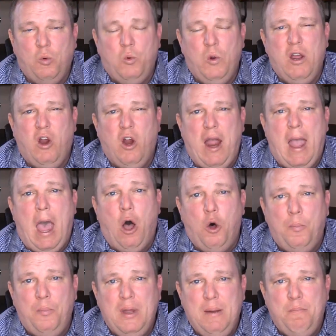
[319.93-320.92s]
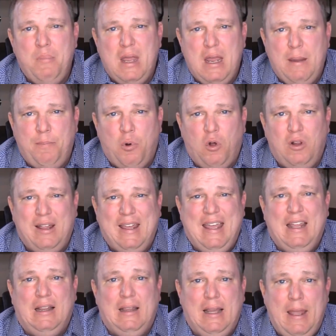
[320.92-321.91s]
We are helping people
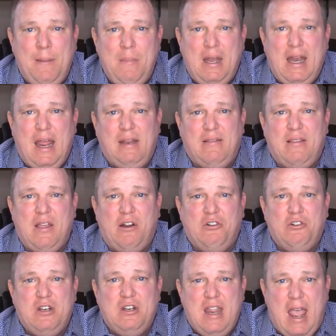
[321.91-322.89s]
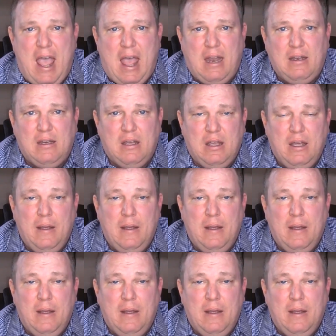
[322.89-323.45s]
eliminate their debt,